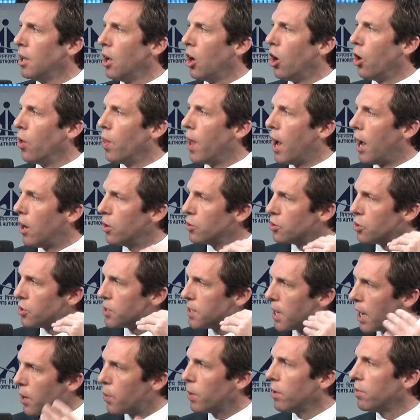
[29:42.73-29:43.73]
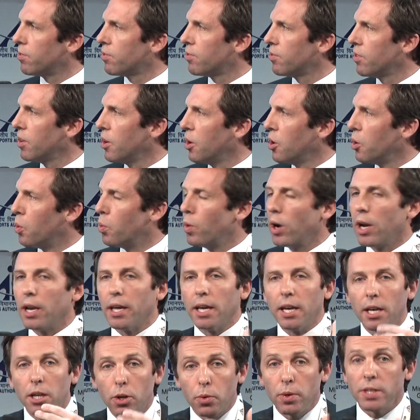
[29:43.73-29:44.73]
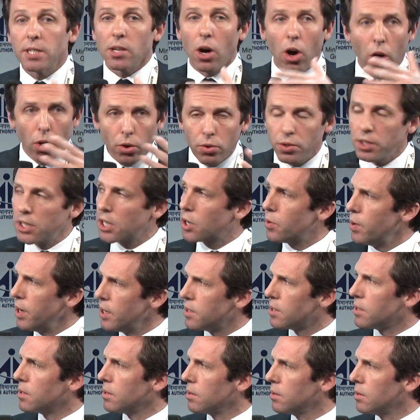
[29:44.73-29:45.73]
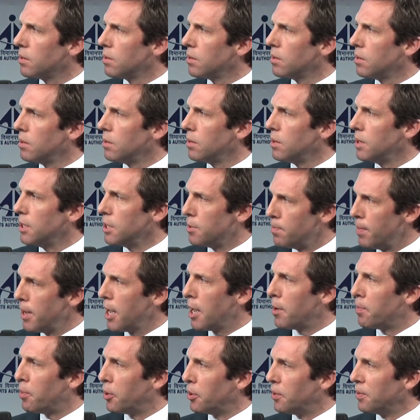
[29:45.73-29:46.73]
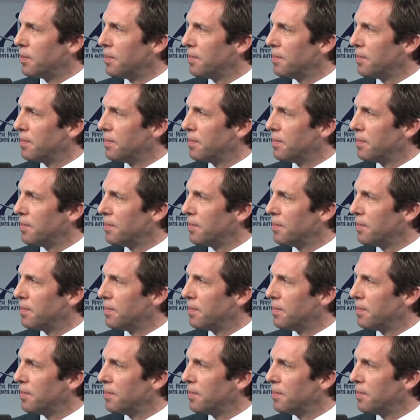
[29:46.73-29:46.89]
on how the tariff will increase or decrease. It may happen.